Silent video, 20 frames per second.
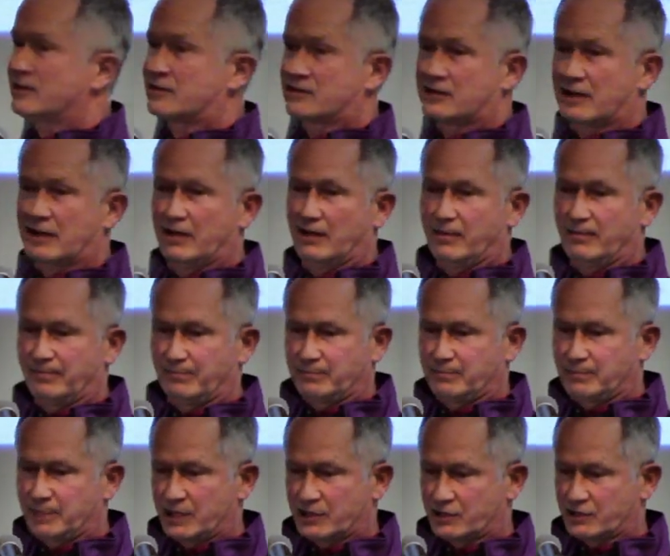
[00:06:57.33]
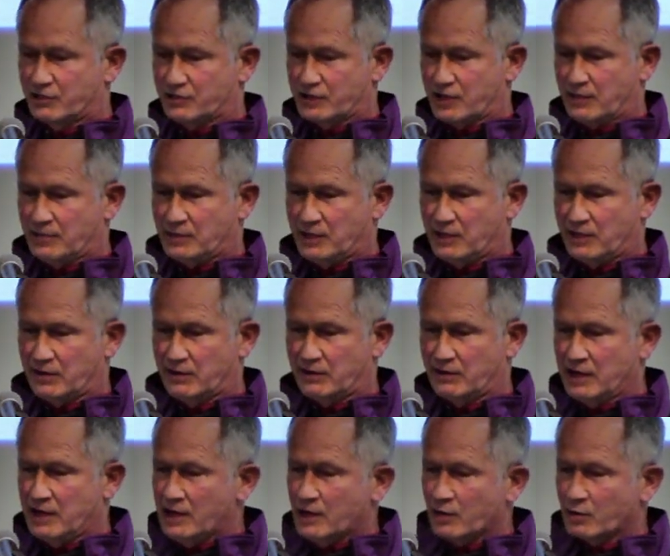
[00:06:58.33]
these pictures up
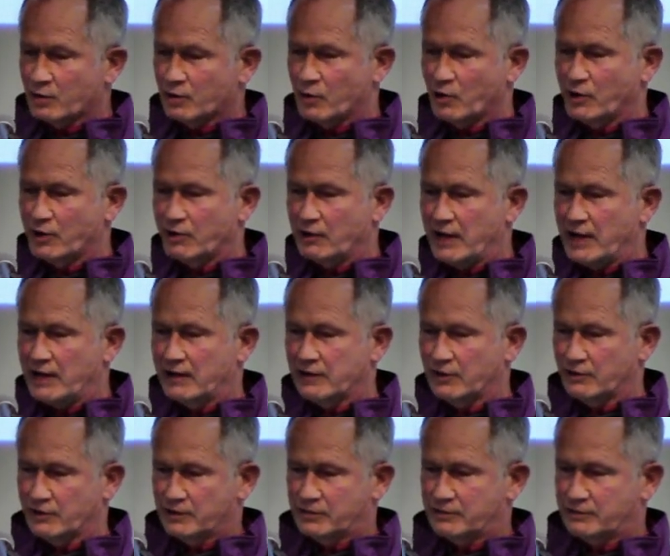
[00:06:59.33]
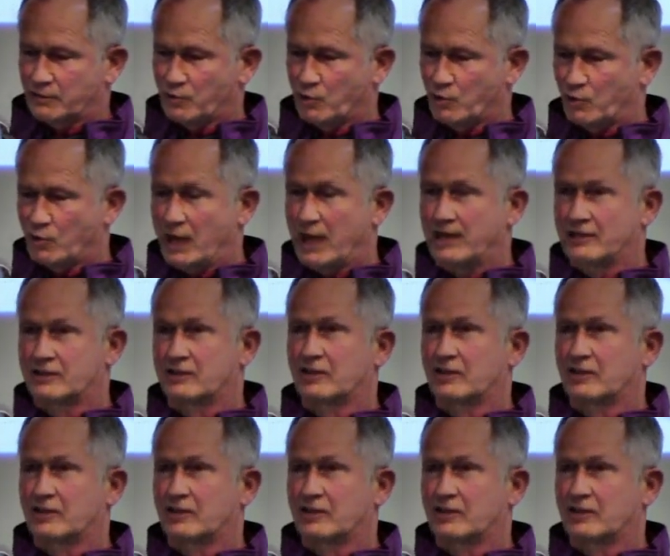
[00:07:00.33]
here. We're going around on this four-wide